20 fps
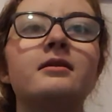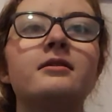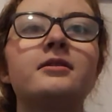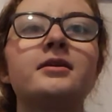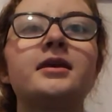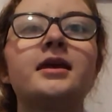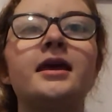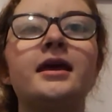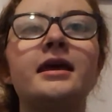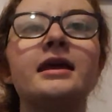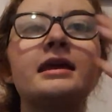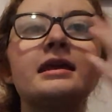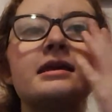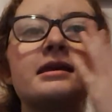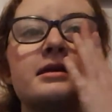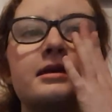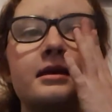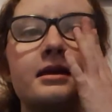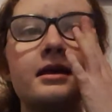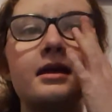Okay.
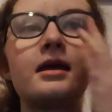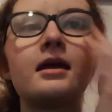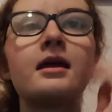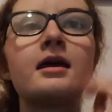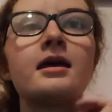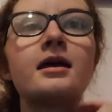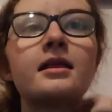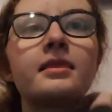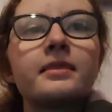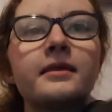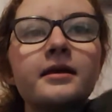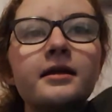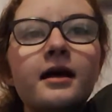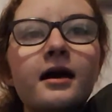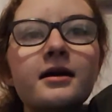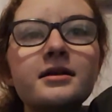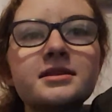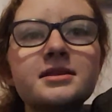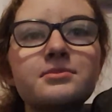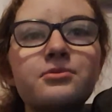Little
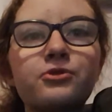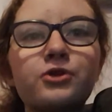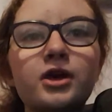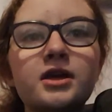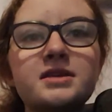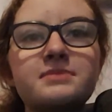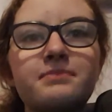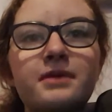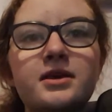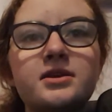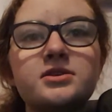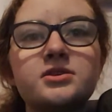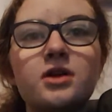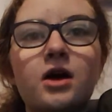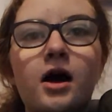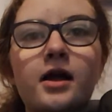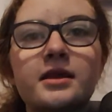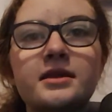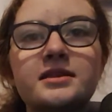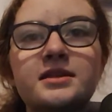House on the Prairie is based
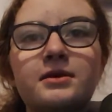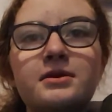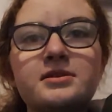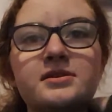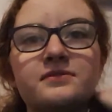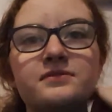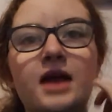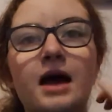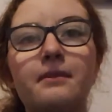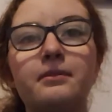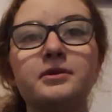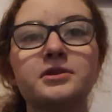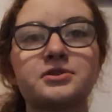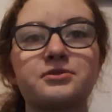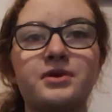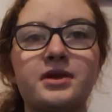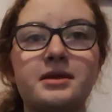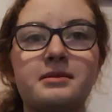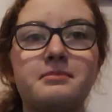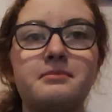on a series of novels
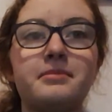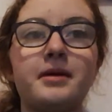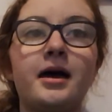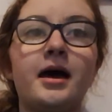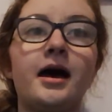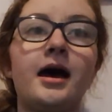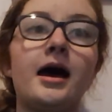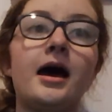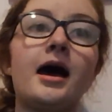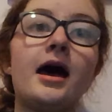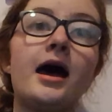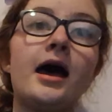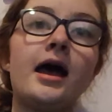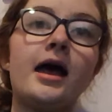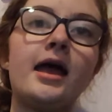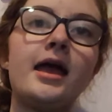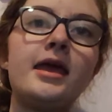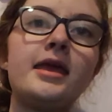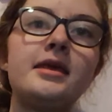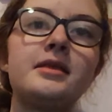written
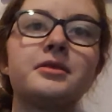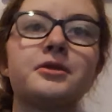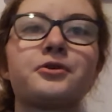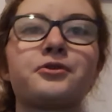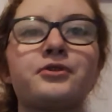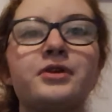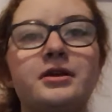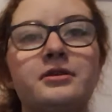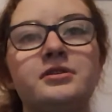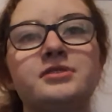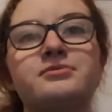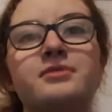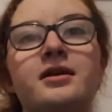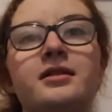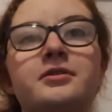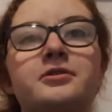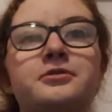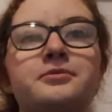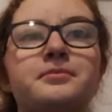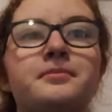by Laura Ingalls
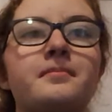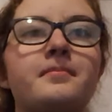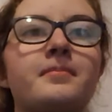Wilder.